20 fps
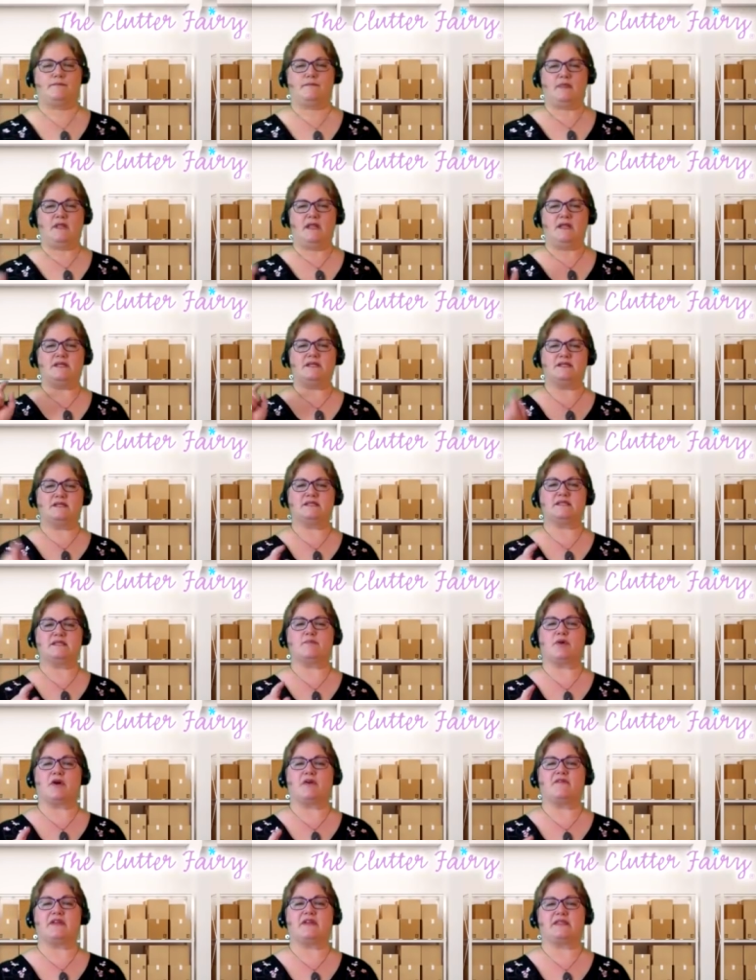this is the
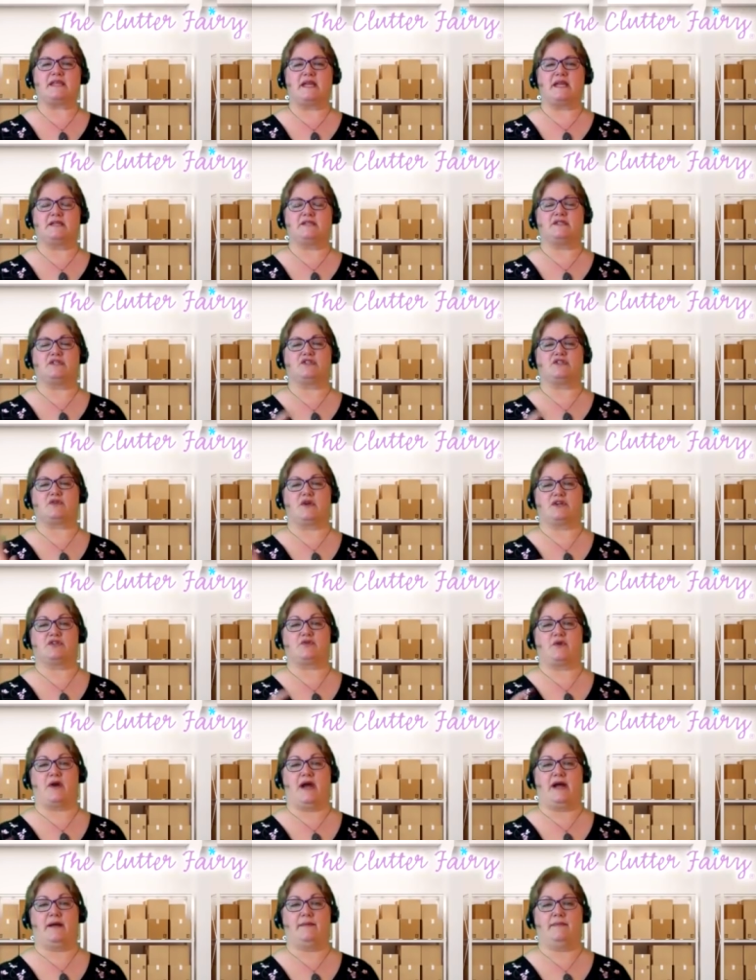perfect thing to
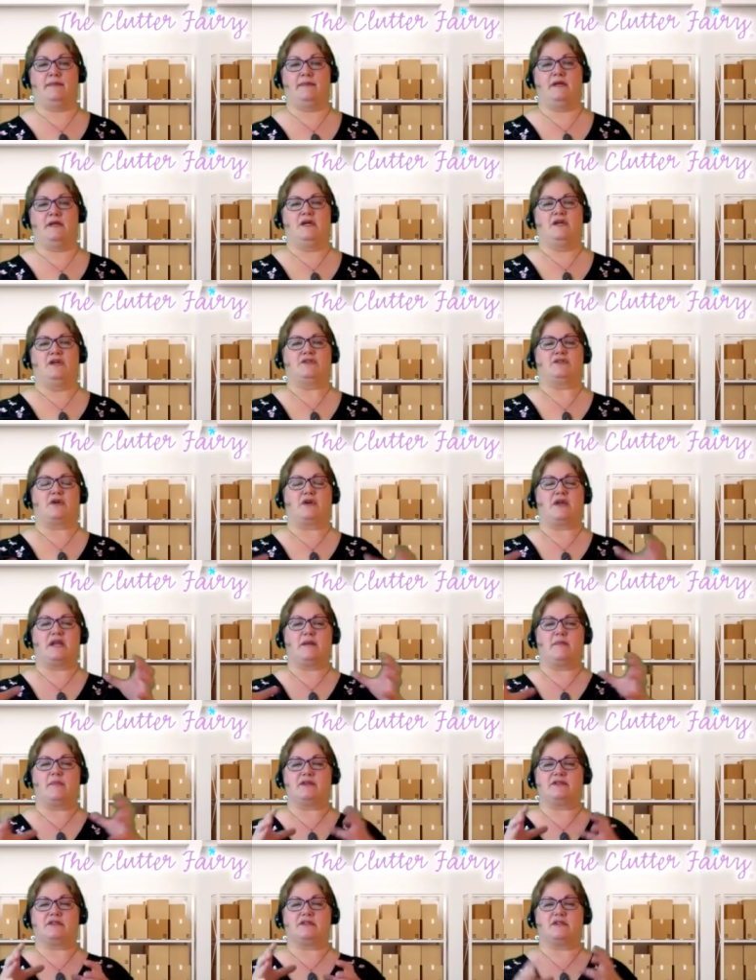stretch wrap. So get a
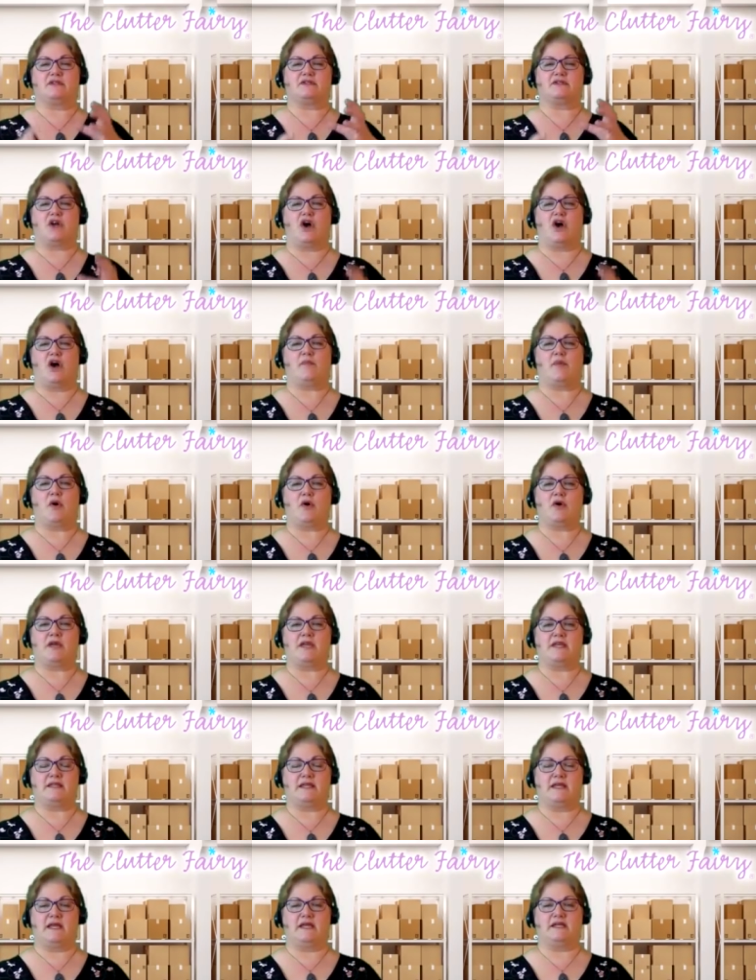bunch of those tall
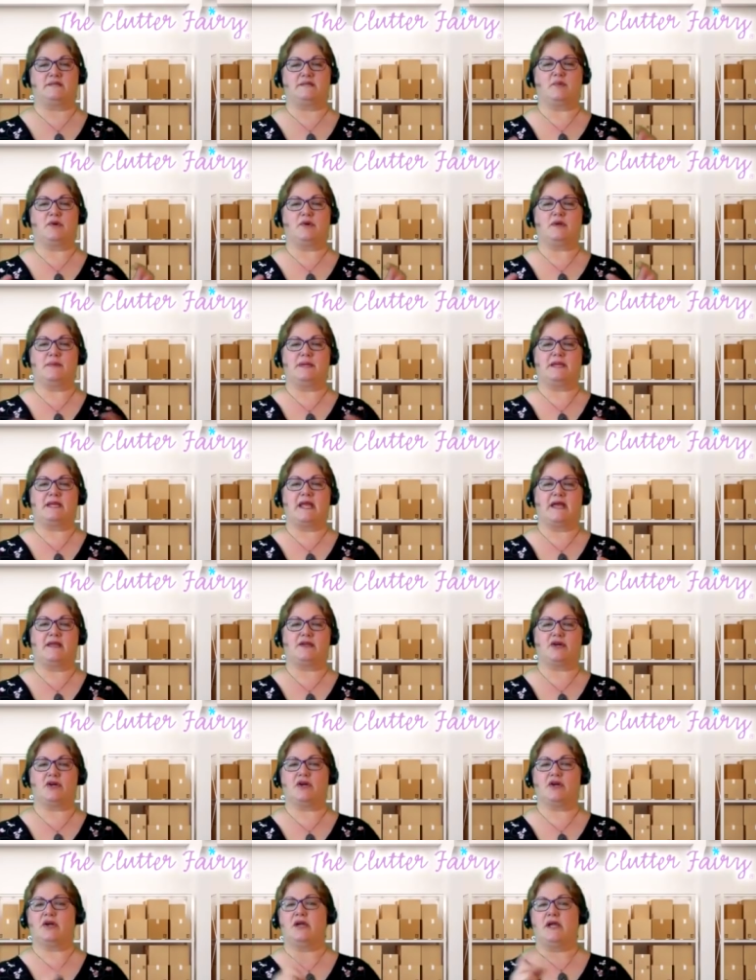poking things, put them
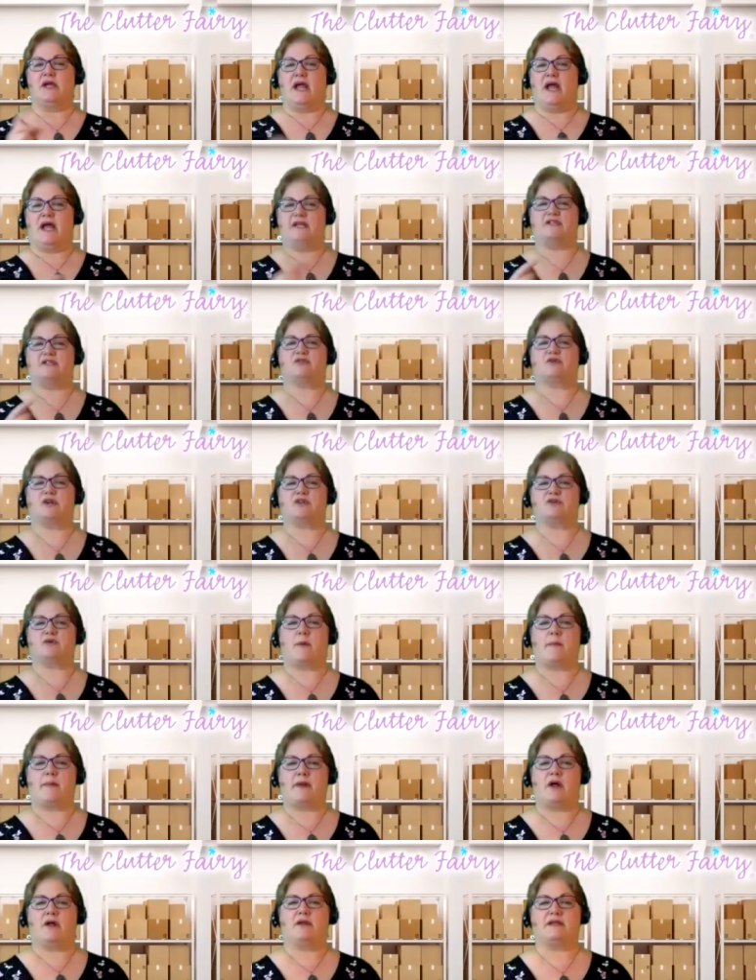together, and stretch wrap
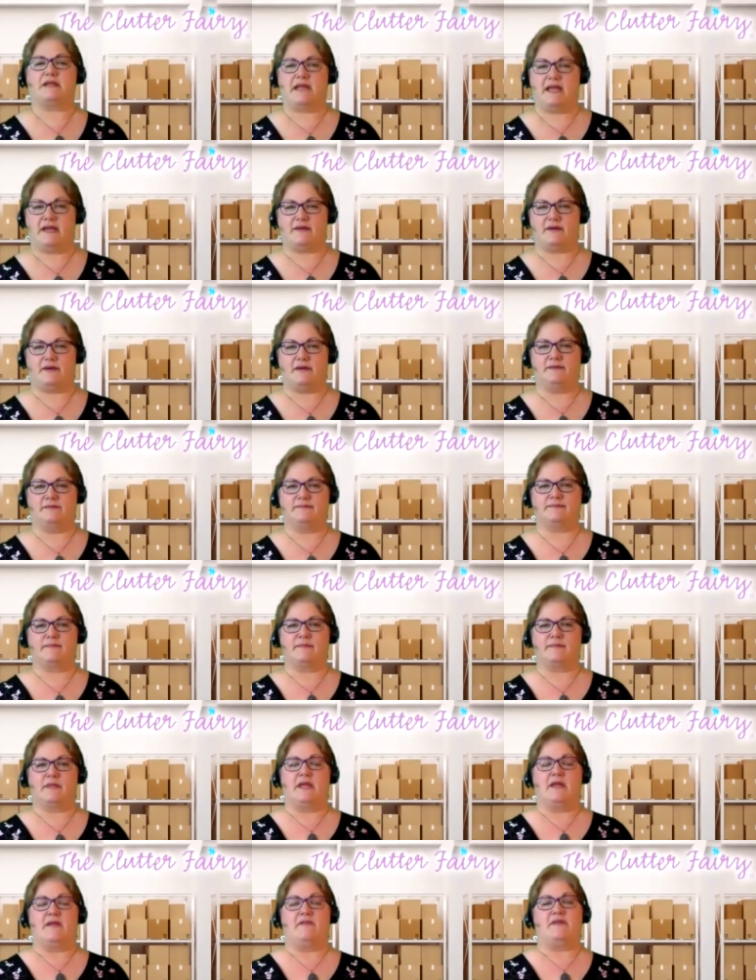it all together.
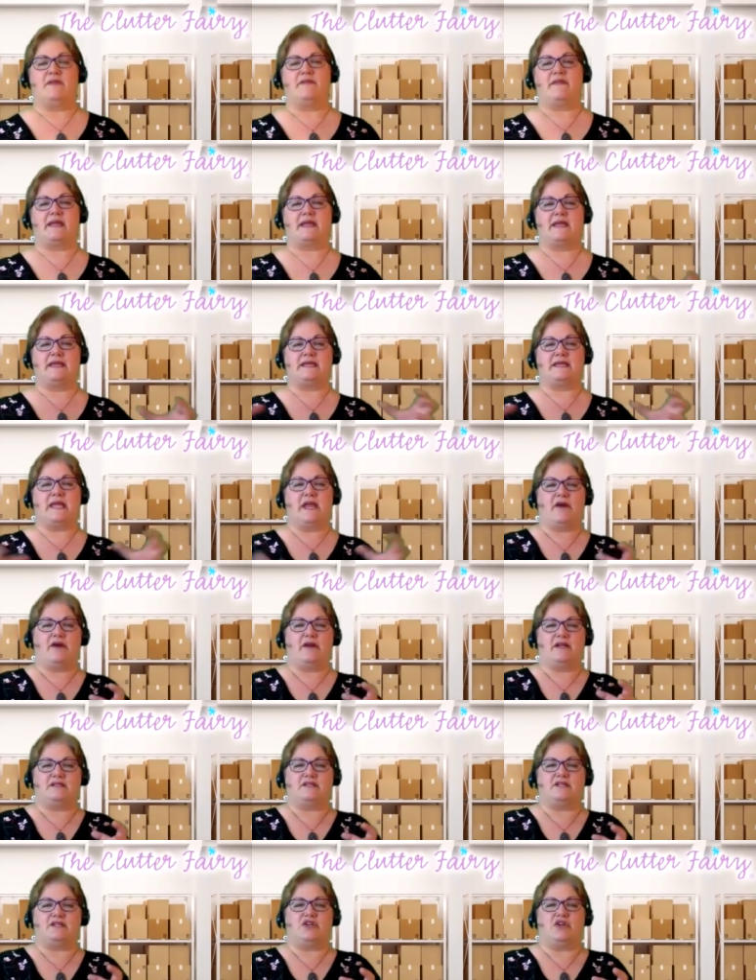Then they can carry it
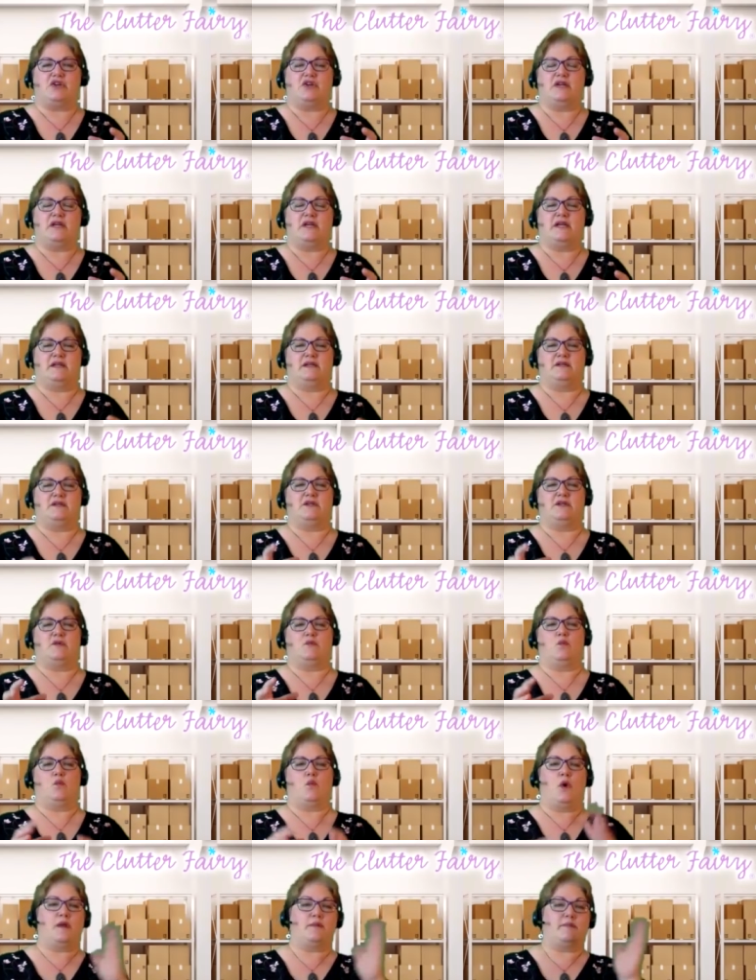as a unit.
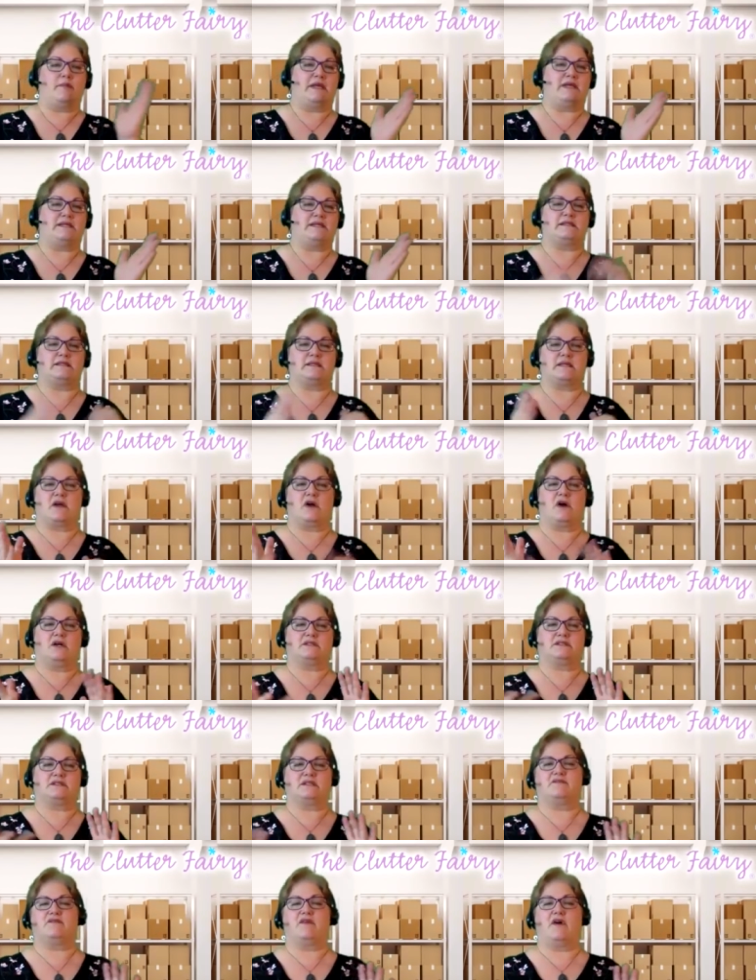One piece isn't
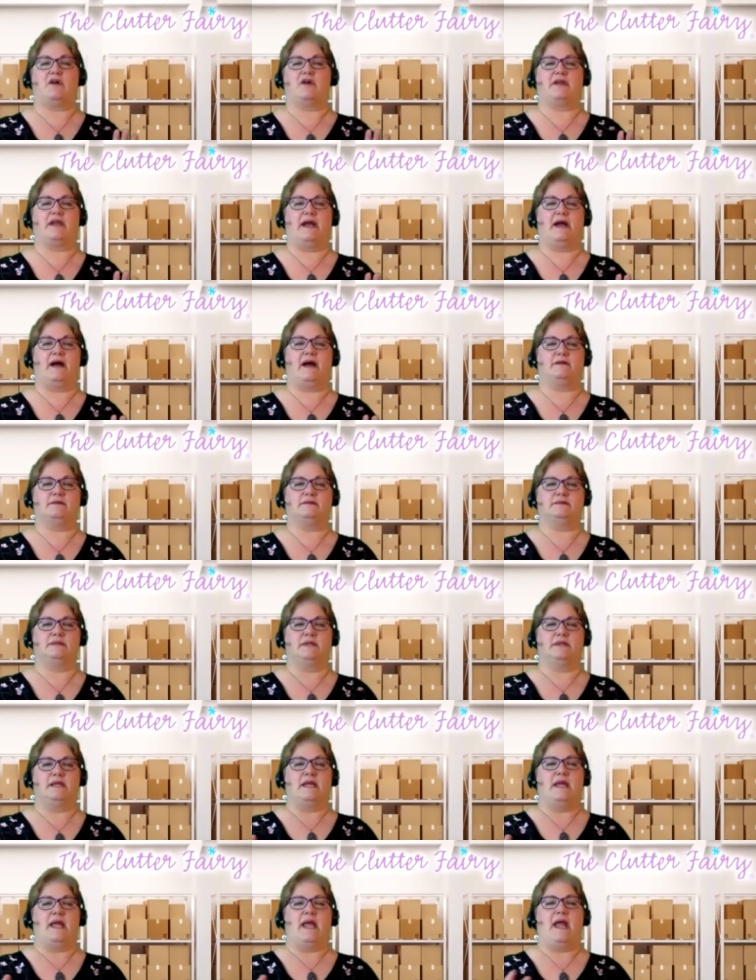constantly falling out,
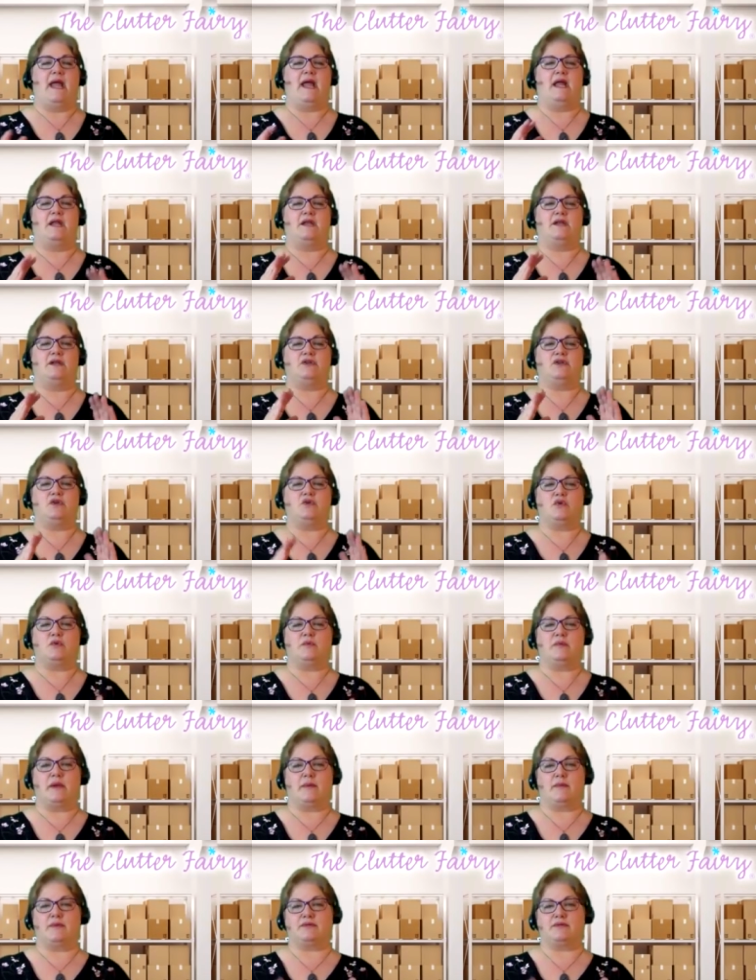and you will be able